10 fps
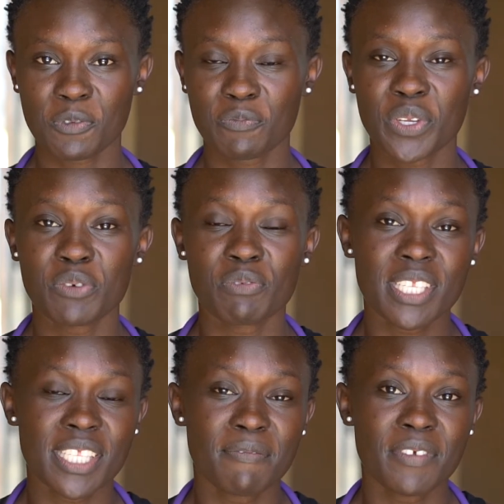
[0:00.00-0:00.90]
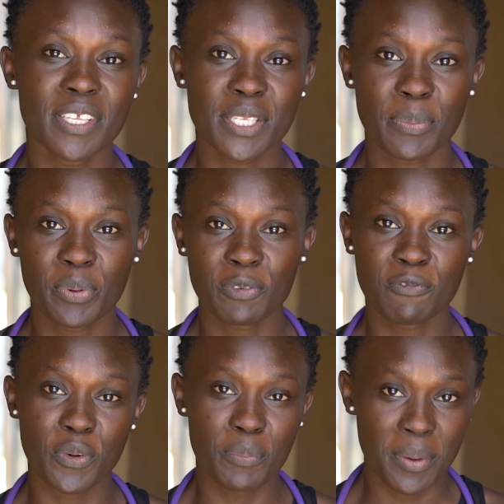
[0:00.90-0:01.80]
we've been receiving support
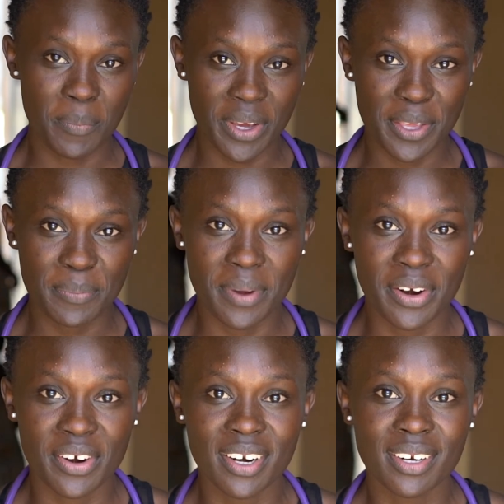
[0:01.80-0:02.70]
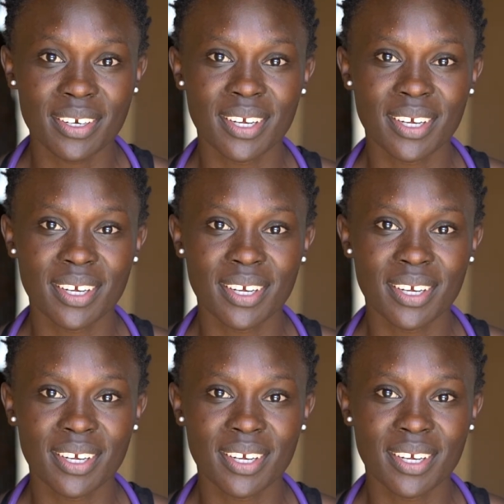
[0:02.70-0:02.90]
from Mama Imara,